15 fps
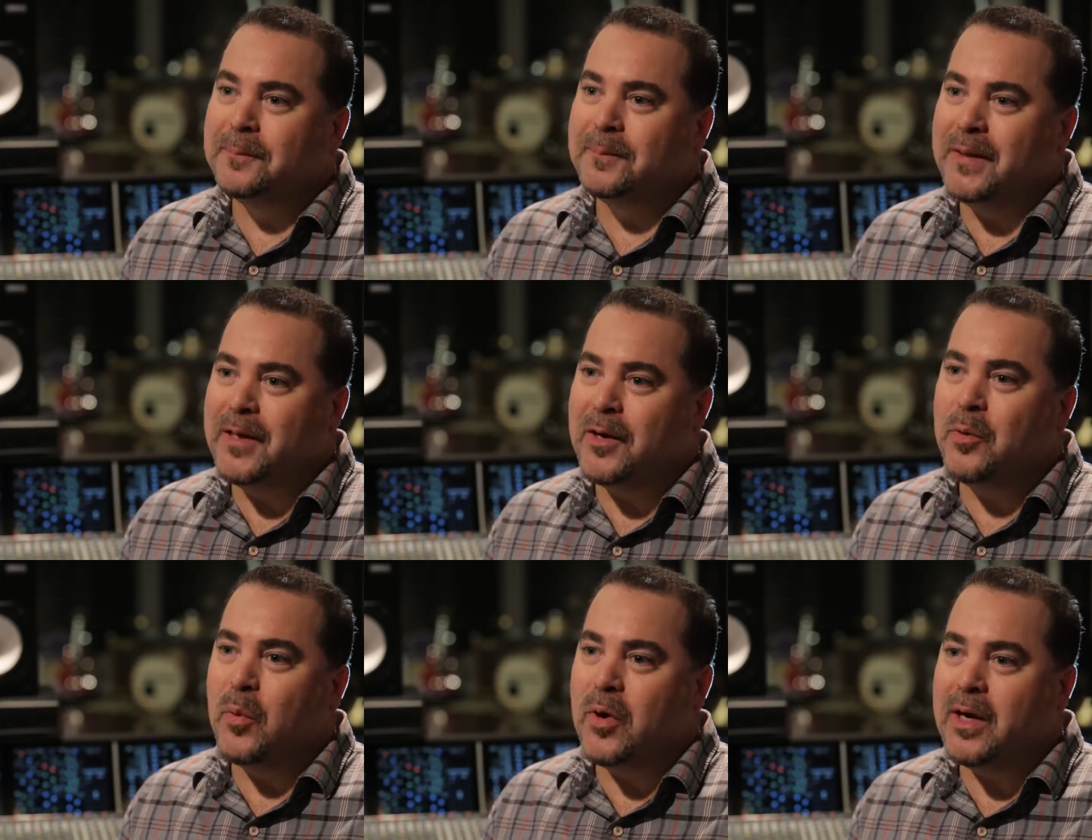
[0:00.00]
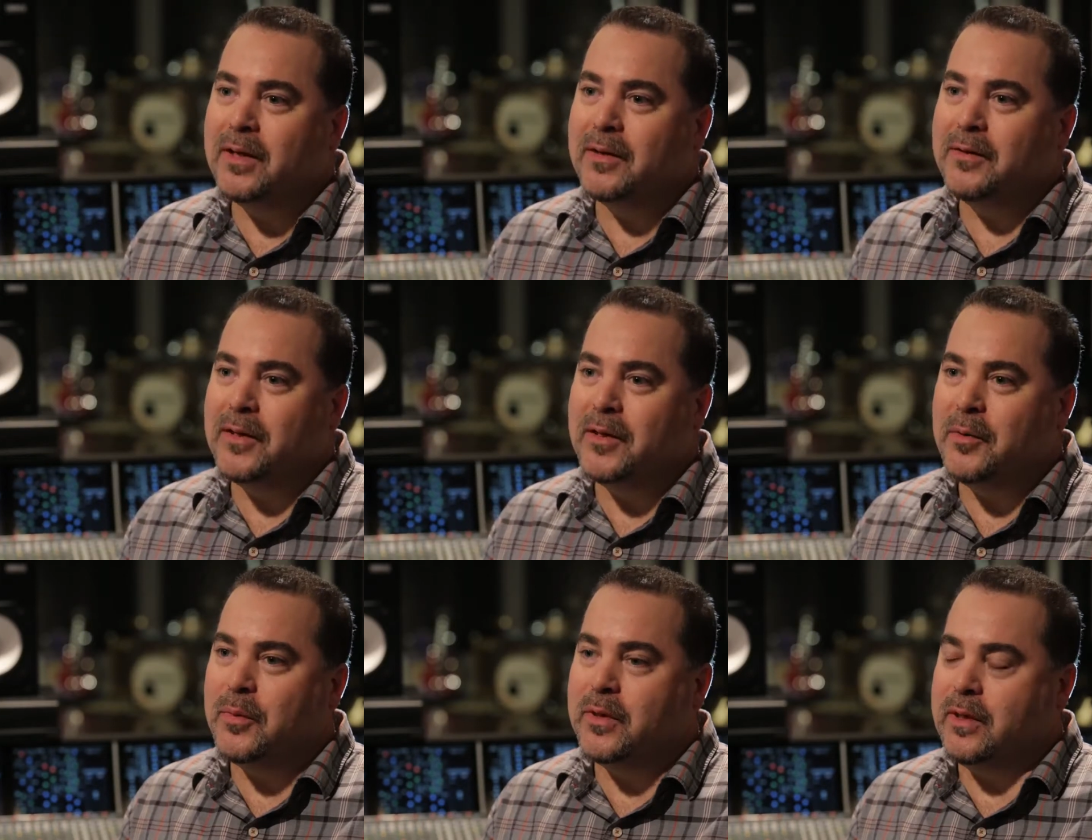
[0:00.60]
you know, one, you
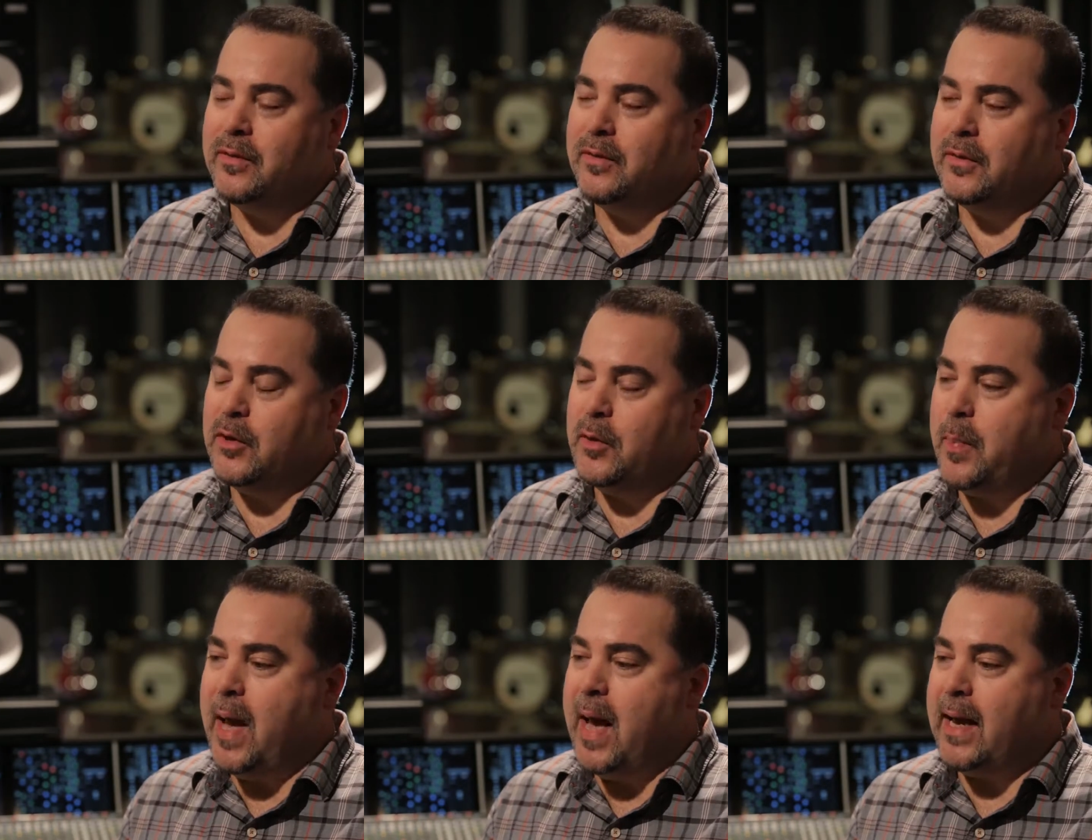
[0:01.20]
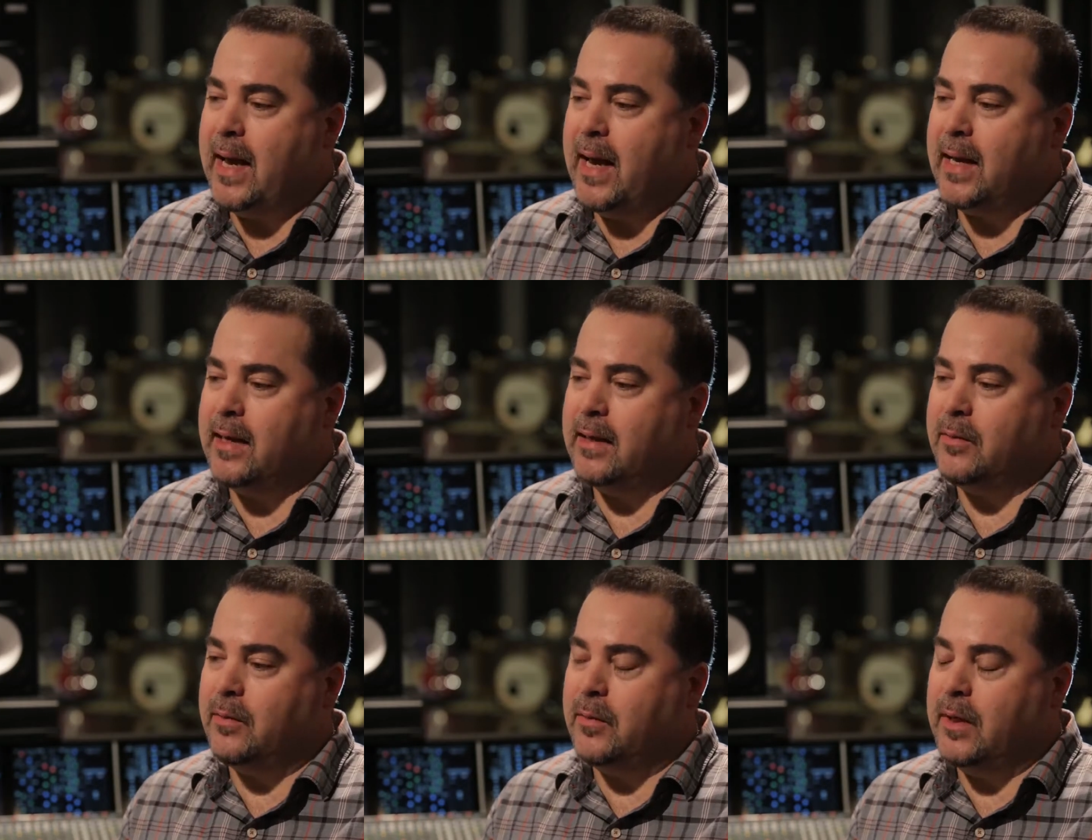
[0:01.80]
know, when you look back at
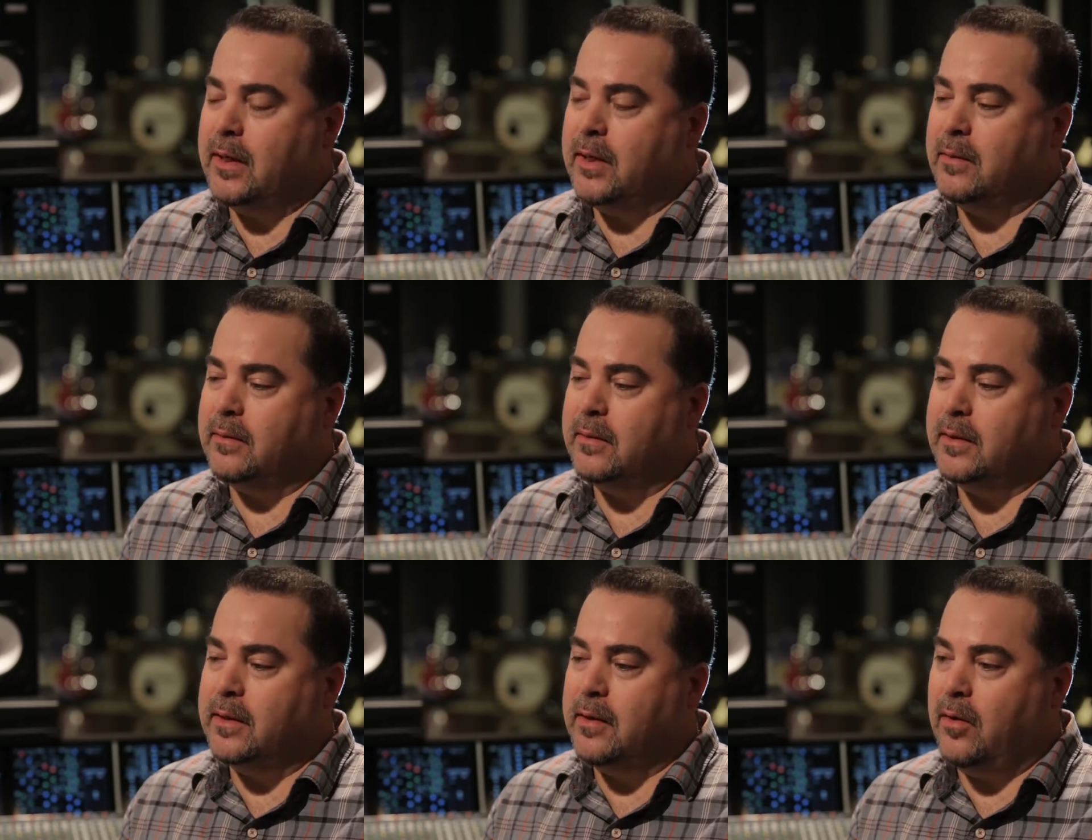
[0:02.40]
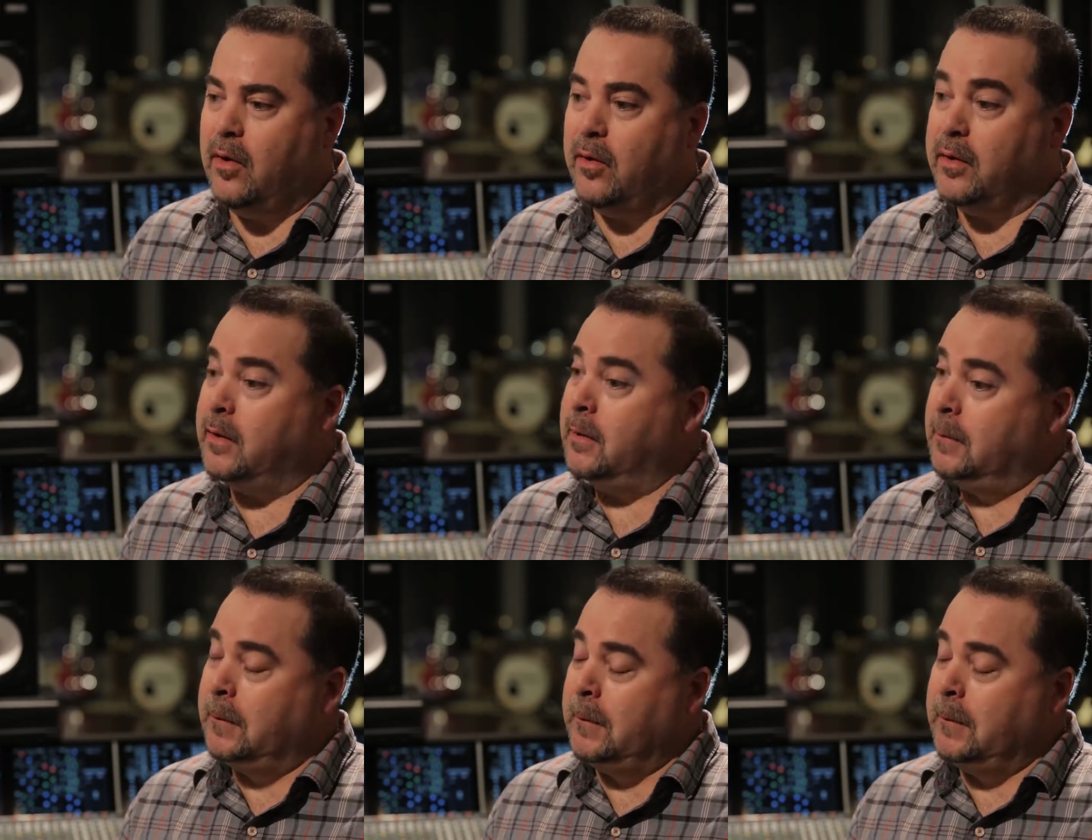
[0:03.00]
it, you know, all the,